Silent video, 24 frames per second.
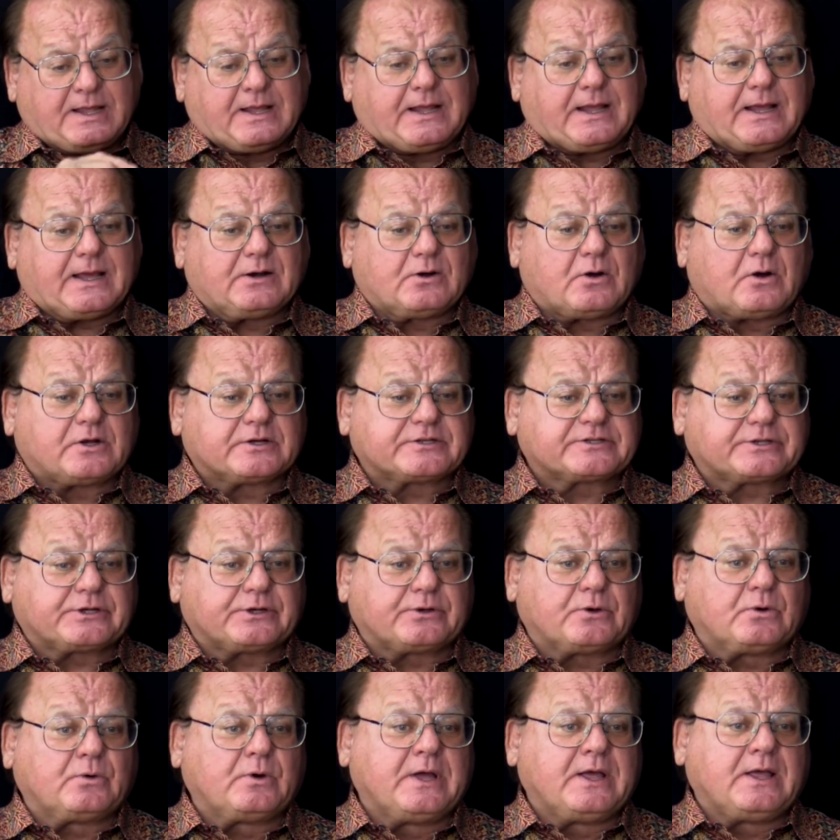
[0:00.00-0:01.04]
And
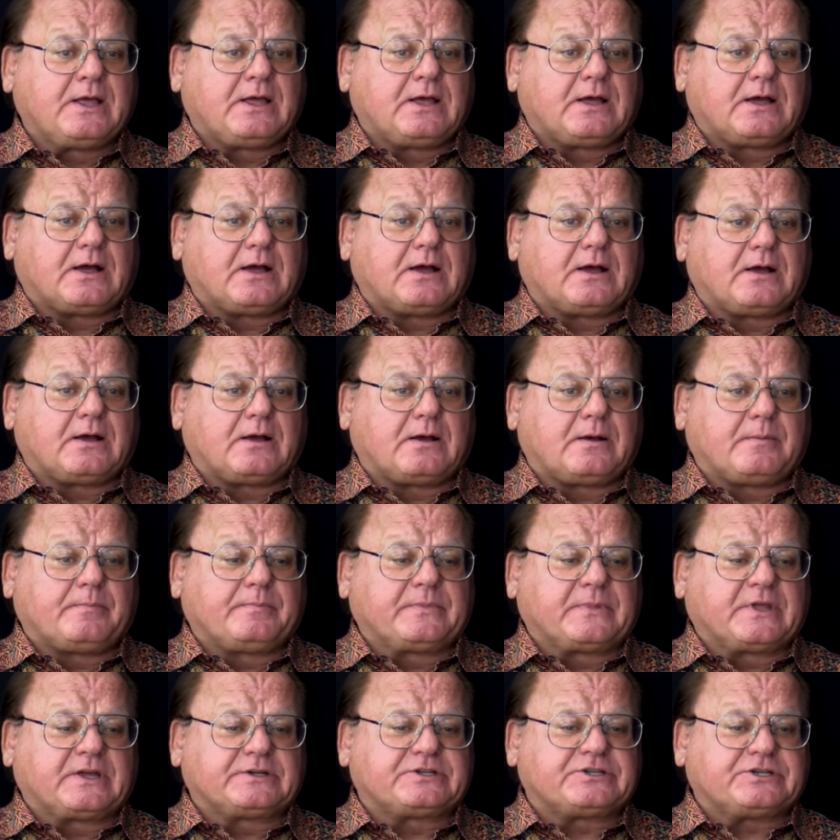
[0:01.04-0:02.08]
also
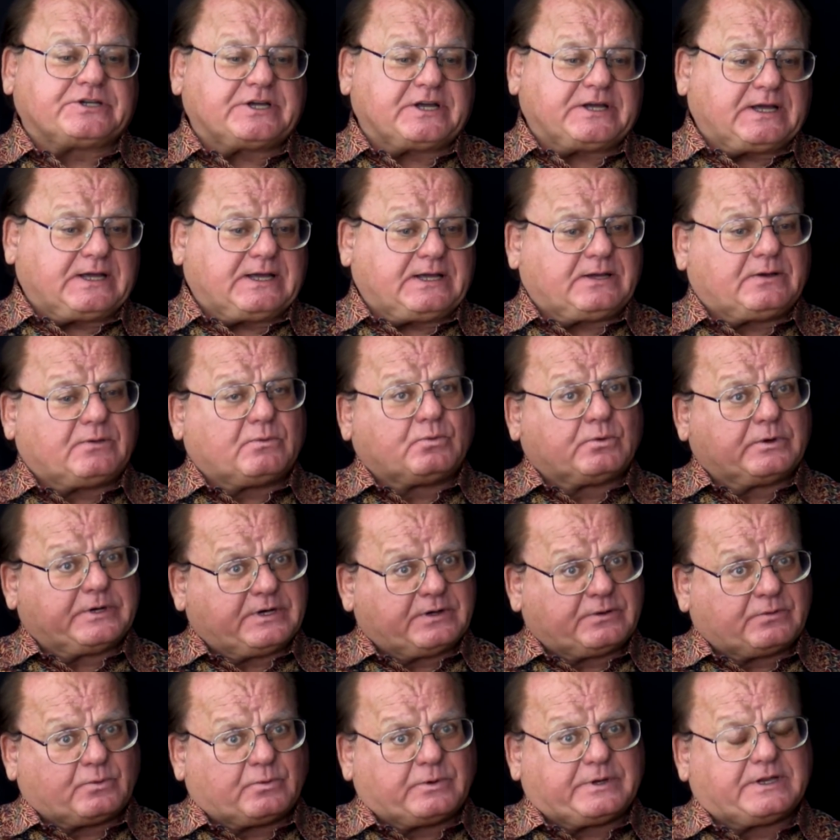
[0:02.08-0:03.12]
she,
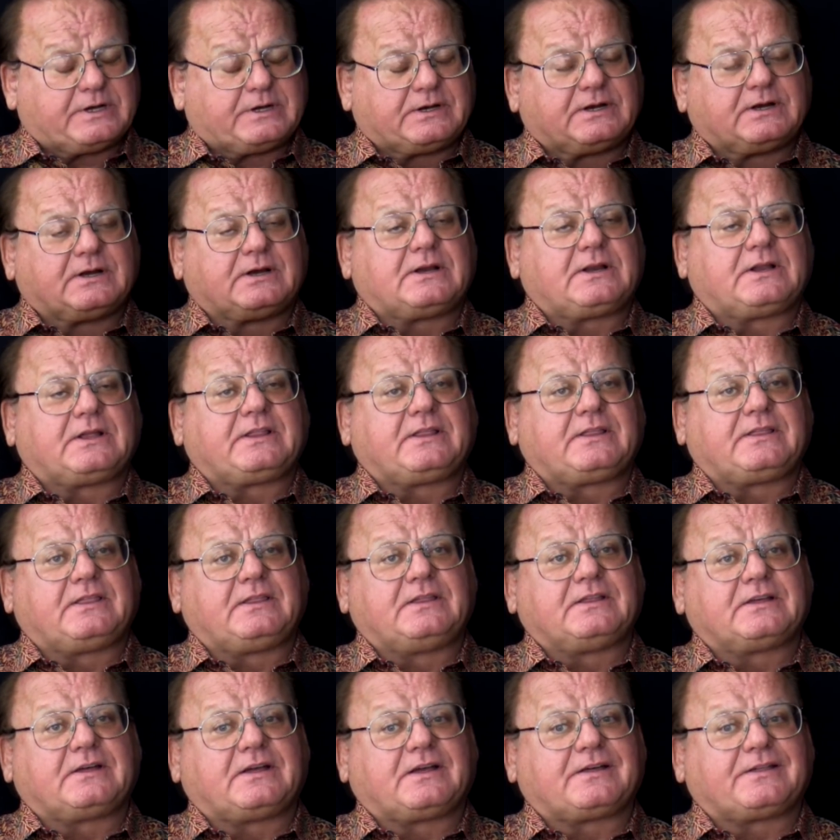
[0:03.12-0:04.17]
when
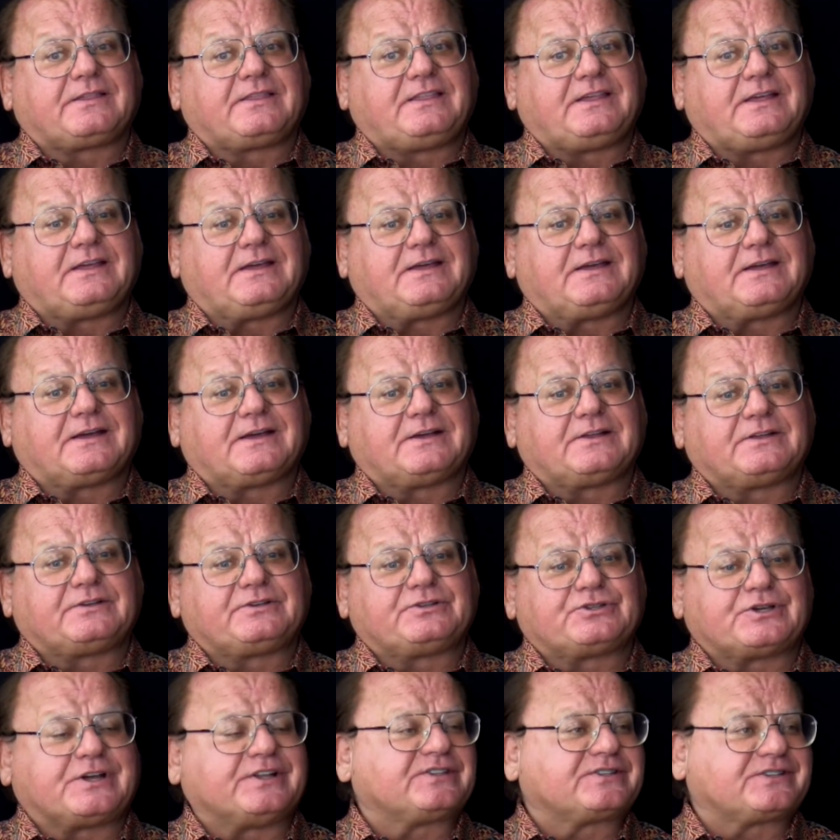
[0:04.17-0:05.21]
the
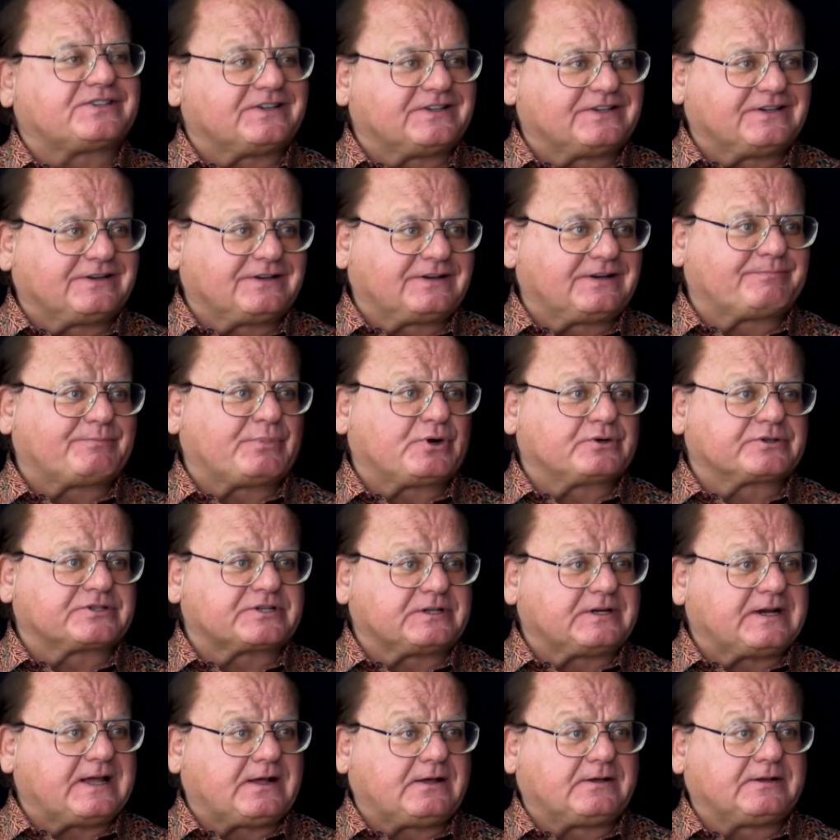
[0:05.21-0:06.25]
Jensen
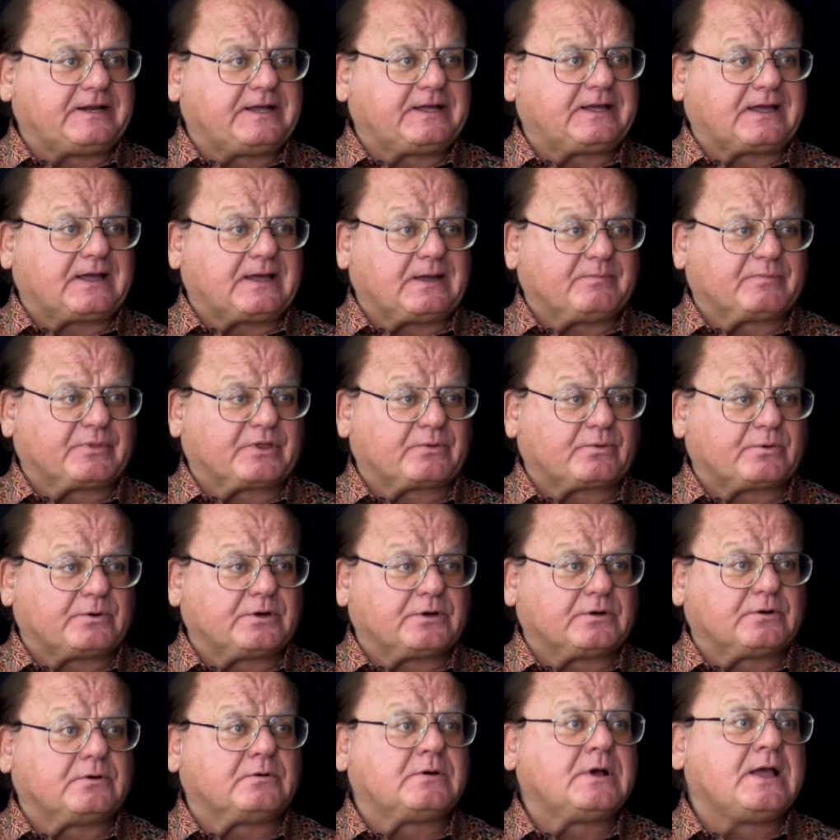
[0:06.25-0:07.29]
personality came
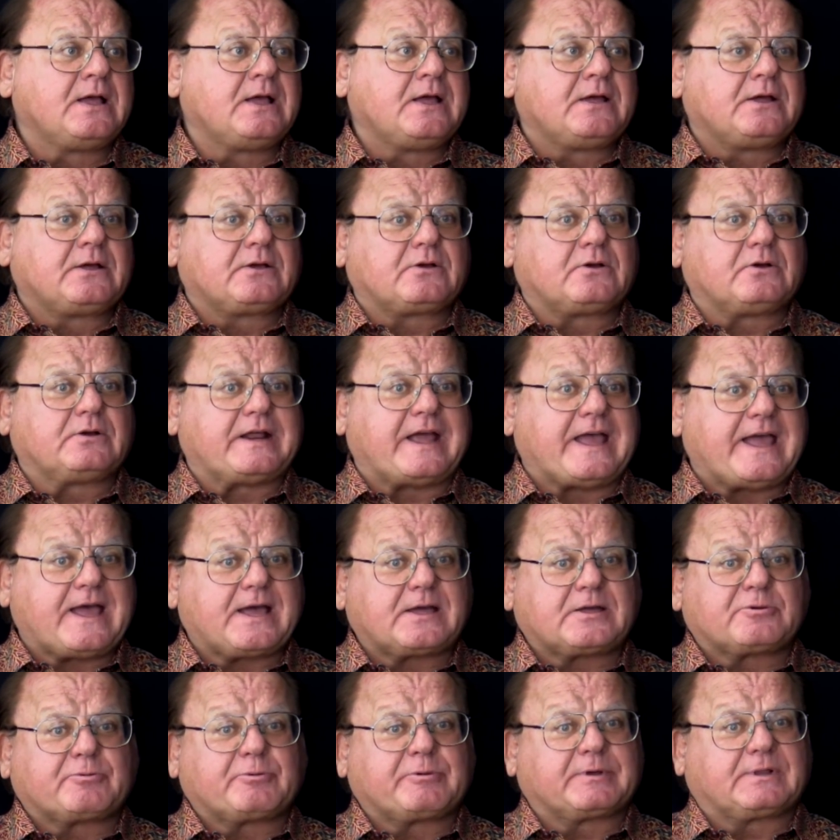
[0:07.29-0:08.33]
through, could
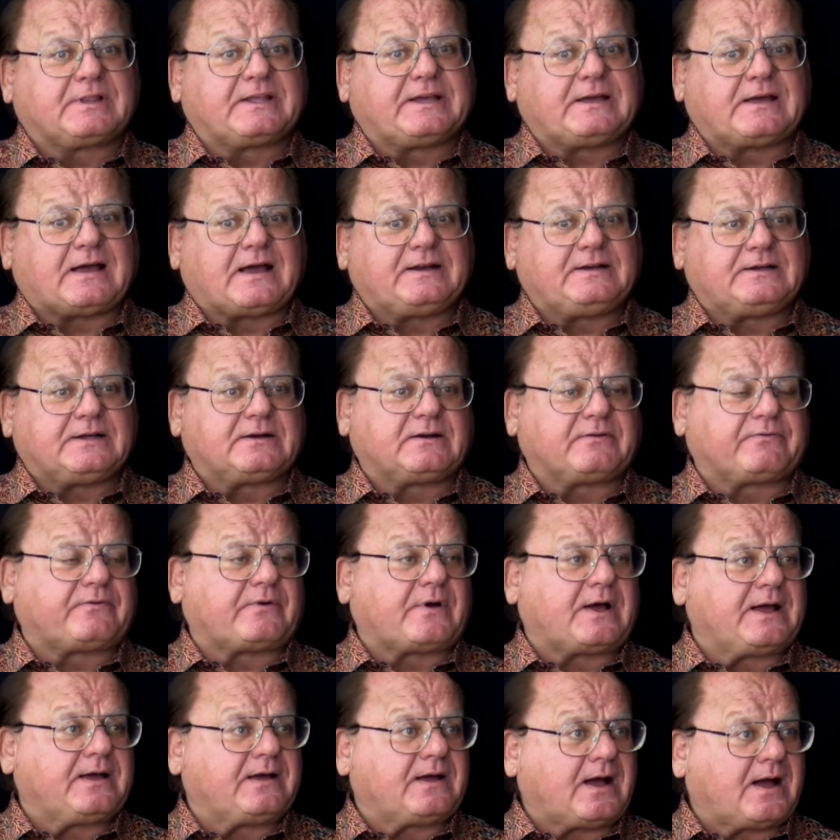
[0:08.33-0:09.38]
accurately
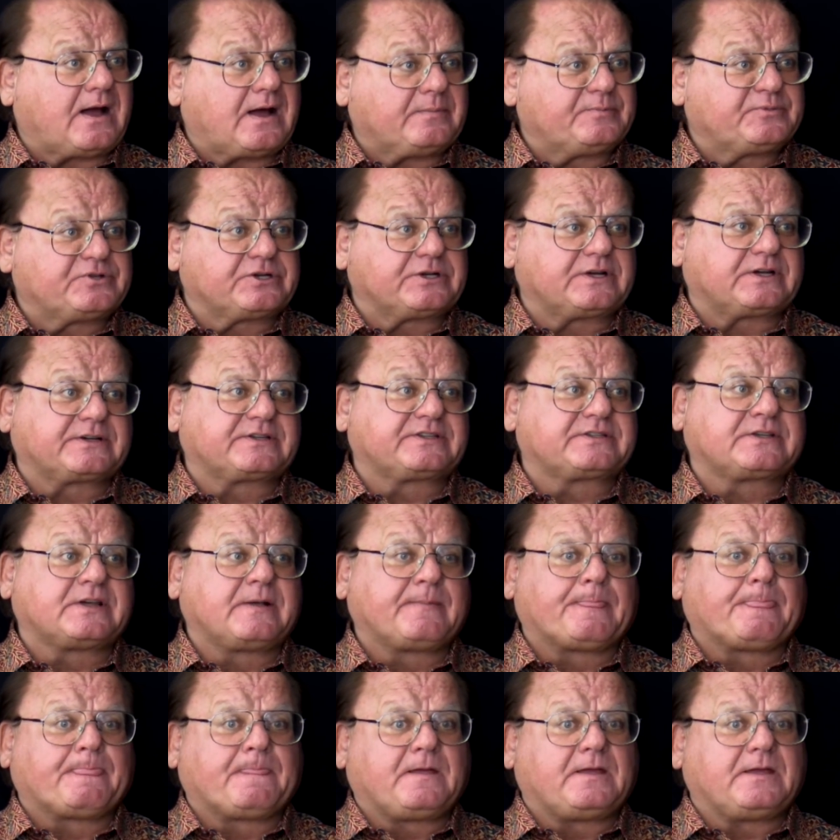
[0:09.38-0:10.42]
identify objects
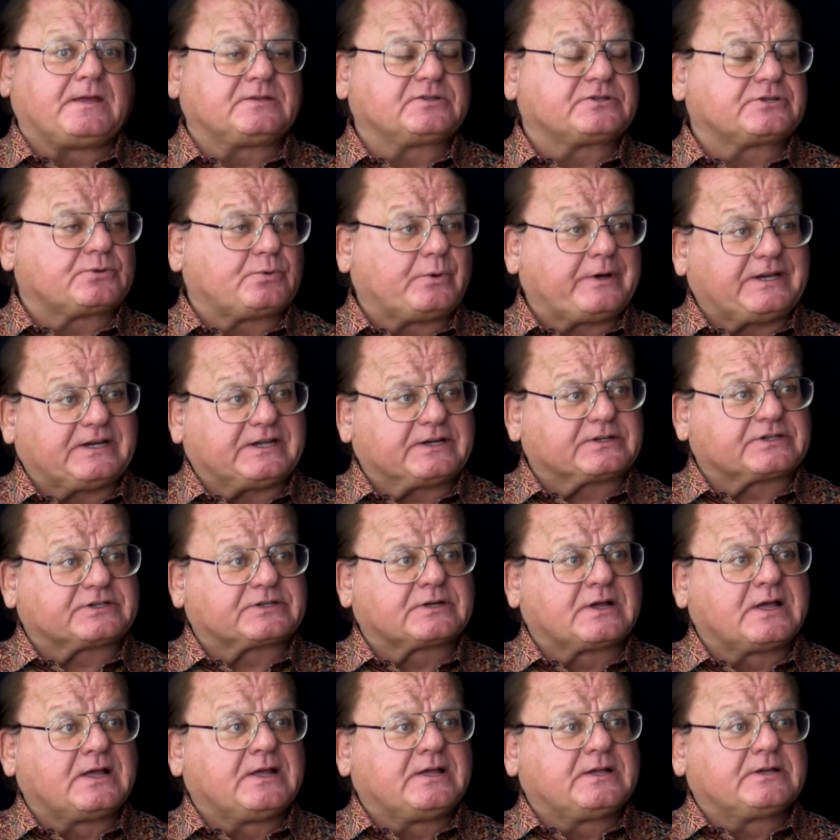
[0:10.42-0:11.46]
in
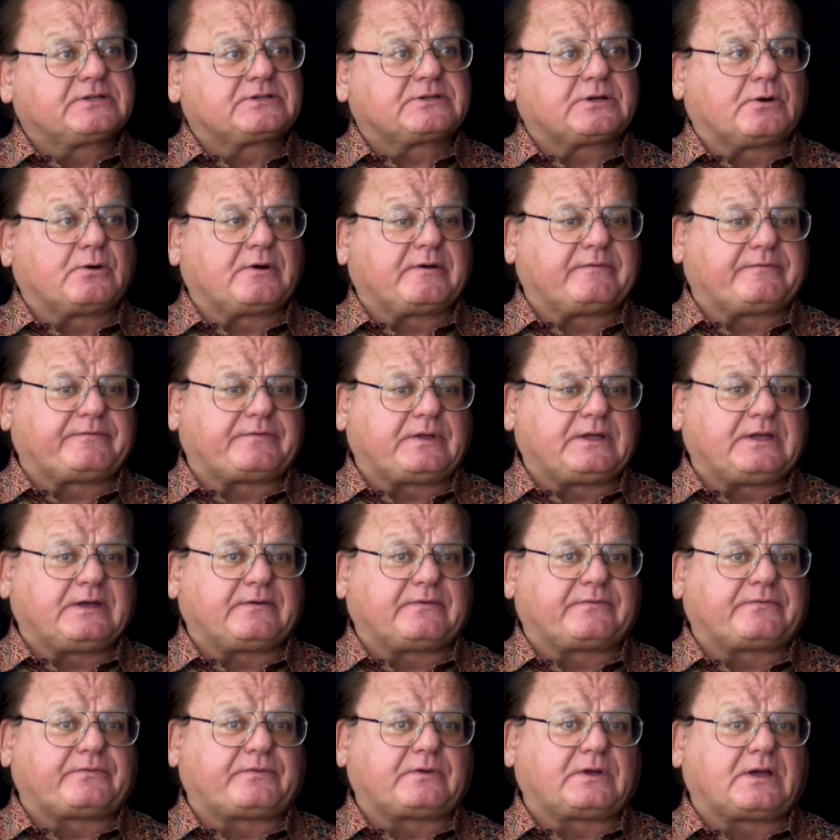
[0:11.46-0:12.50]
Swedish. So
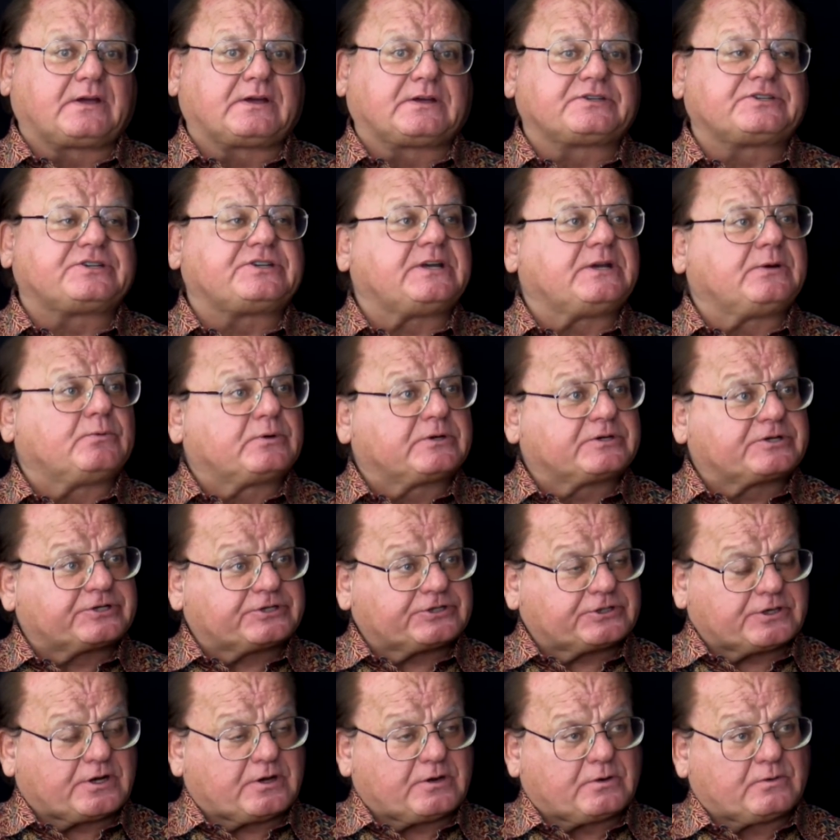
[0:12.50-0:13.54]
if she was
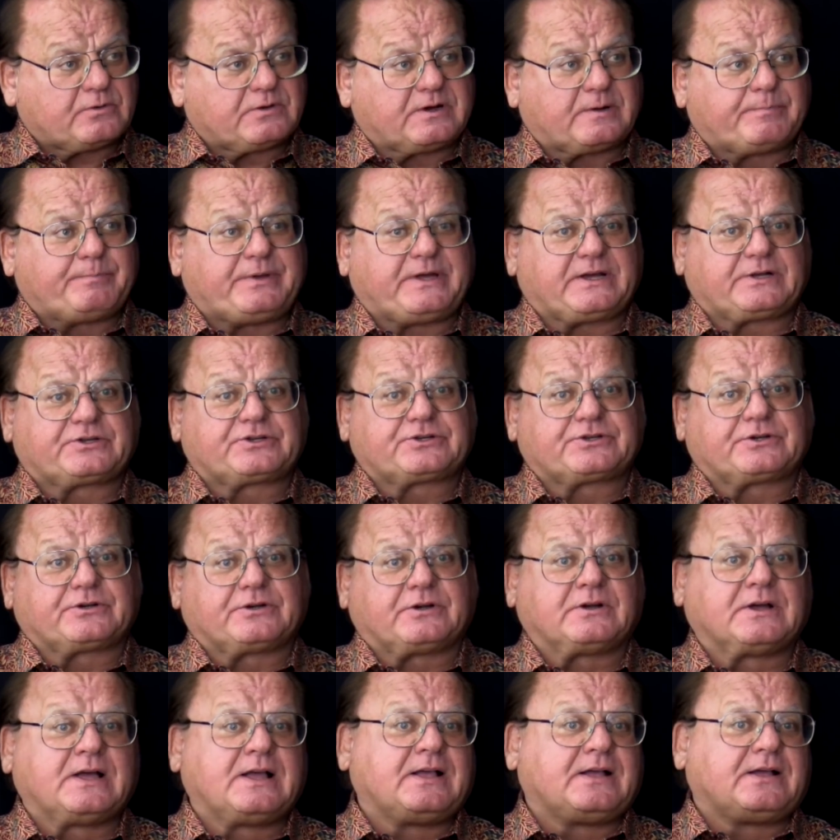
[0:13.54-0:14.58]
shown a
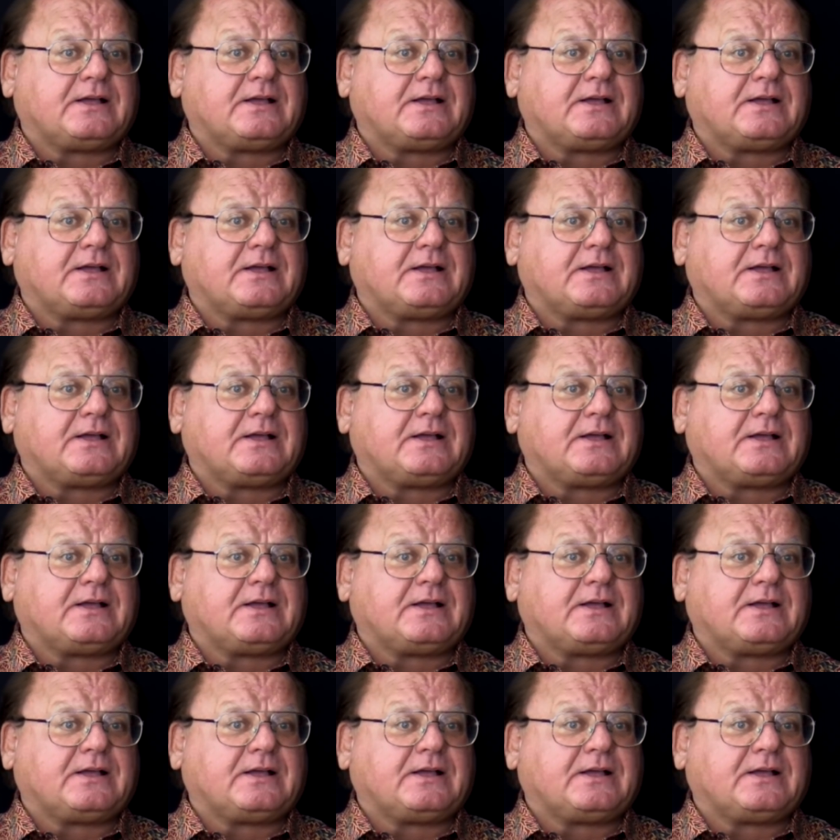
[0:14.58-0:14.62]
picture